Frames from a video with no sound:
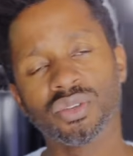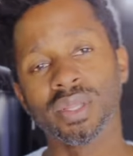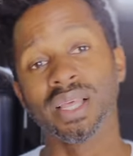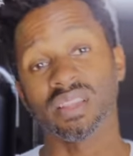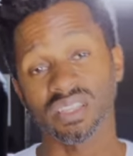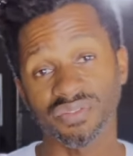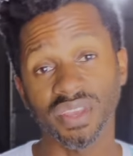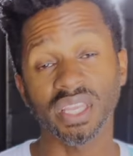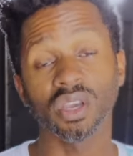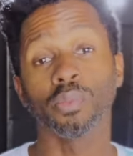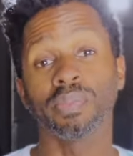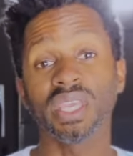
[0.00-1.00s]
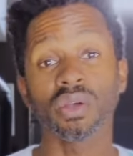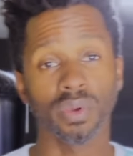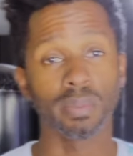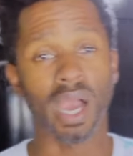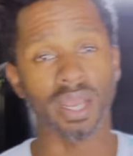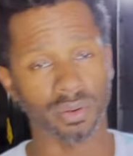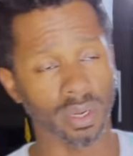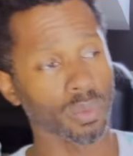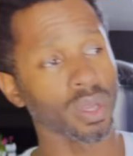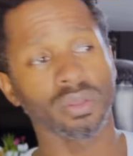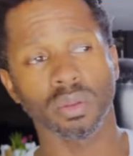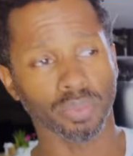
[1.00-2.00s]
you and let this video be a reminder. And I
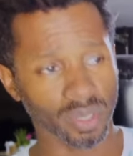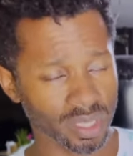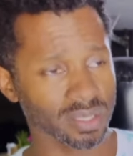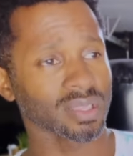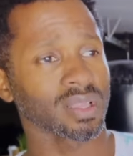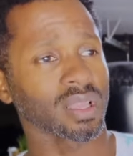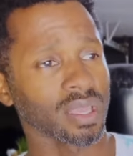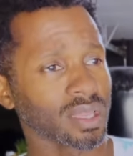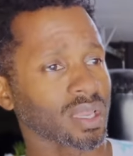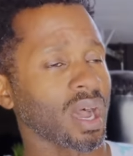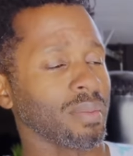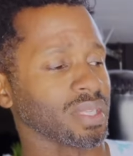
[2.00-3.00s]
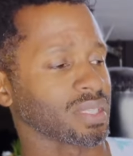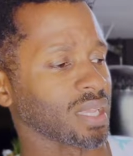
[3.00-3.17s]
want you to put this in the, in the comment